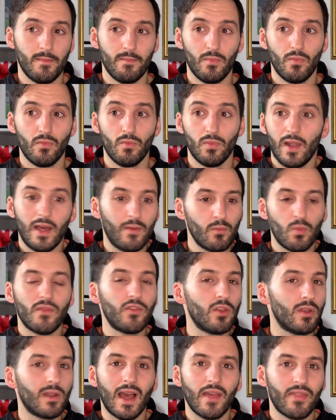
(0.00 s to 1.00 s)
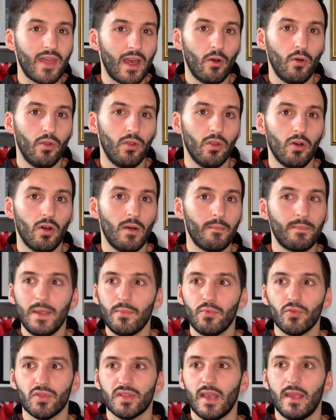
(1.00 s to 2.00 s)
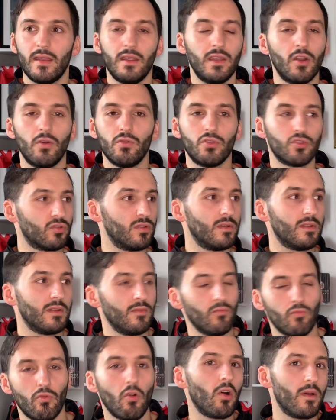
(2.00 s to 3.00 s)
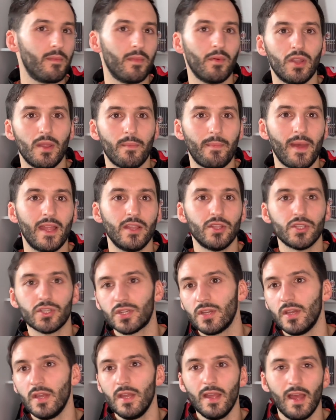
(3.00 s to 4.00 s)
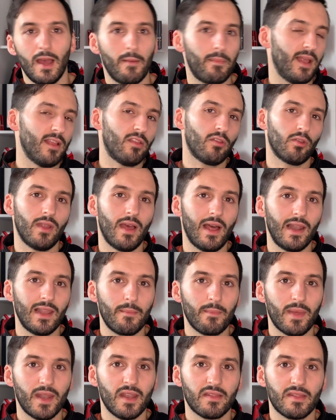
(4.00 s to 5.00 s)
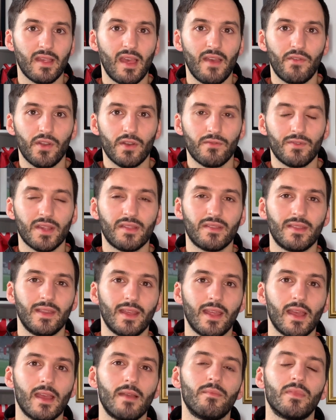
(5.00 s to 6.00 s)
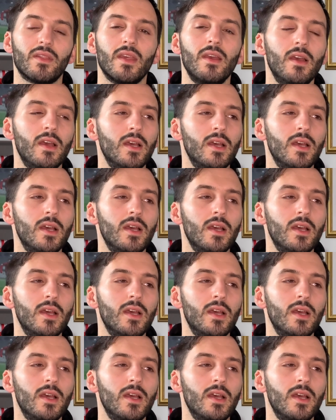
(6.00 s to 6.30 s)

Whether you like that or not. And people are saying, just rot him on the bench and play Tonali and Benacer for the rest of the games.